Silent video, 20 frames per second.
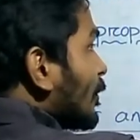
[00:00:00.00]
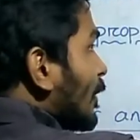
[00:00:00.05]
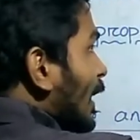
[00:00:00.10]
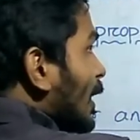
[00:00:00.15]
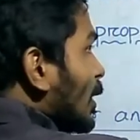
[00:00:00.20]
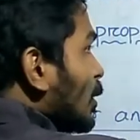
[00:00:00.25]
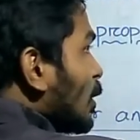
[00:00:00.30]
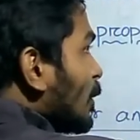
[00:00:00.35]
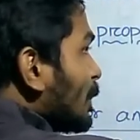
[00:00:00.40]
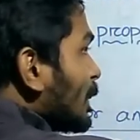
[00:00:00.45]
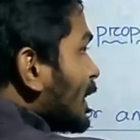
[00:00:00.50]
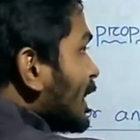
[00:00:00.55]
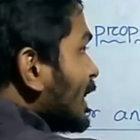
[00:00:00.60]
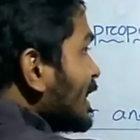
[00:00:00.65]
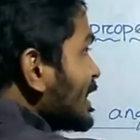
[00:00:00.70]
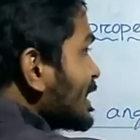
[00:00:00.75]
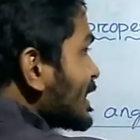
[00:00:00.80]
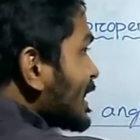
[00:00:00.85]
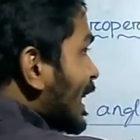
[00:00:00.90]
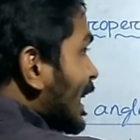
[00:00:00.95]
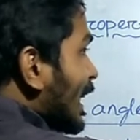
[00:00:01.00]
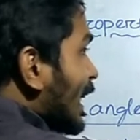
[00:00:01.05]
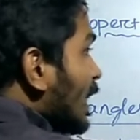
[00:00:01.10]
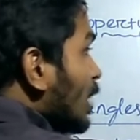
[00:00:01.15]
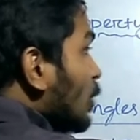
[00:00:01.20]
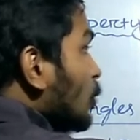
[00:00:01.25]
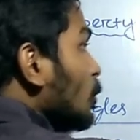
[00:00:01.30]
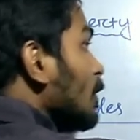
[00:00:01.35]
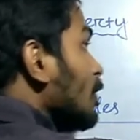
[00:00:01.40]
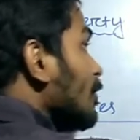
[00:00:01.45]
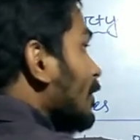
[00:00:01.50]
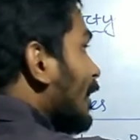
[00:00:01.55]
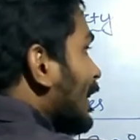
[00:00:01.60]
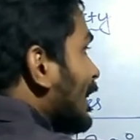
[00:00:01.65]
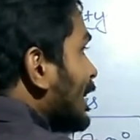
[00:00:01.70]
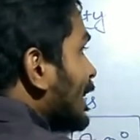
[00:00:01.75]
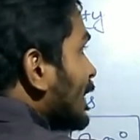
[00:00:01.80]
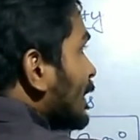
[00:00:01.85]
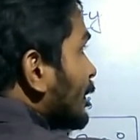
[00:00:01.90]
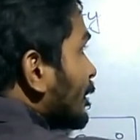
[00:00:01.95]
the value of each angle will
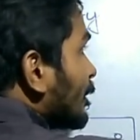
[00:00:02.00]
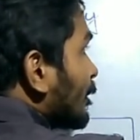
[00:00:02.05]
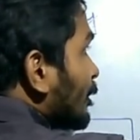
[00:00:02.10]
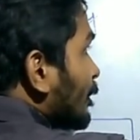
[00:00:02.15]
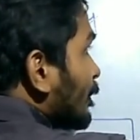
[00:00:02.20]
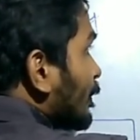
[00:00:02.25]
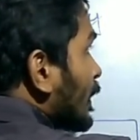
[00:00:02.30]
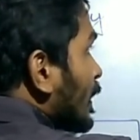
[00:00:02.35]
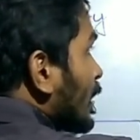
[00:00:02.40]
vary.